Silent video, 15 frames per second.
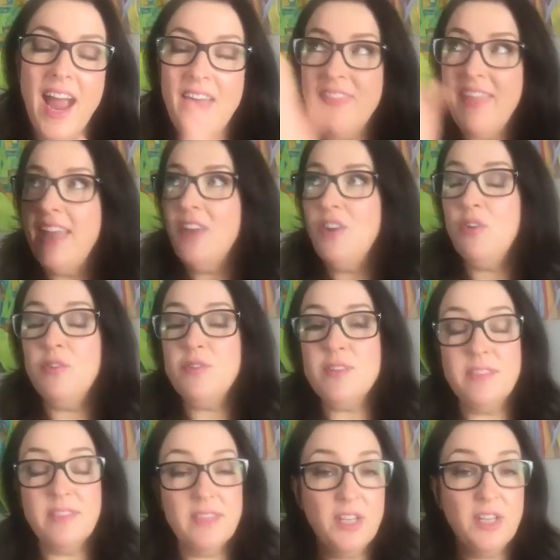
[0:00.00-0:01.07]
And then
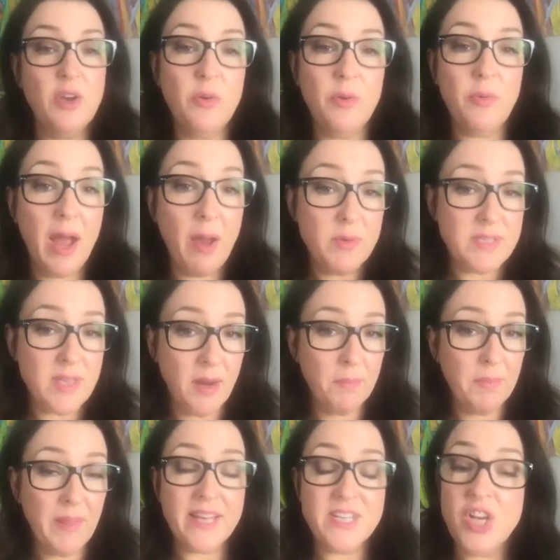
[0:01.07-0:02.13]
I was on a
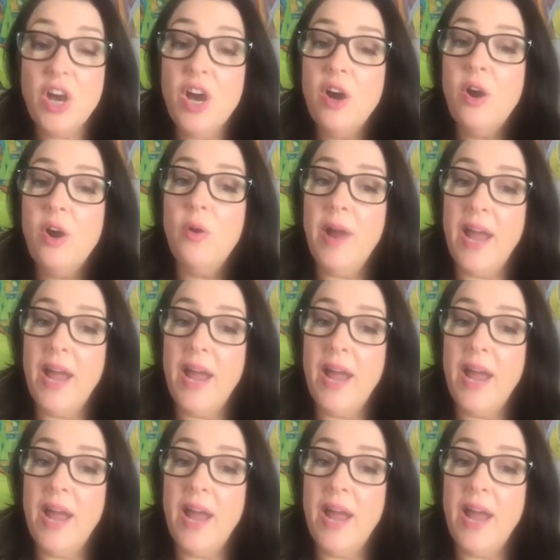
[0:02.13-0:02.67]
plateau,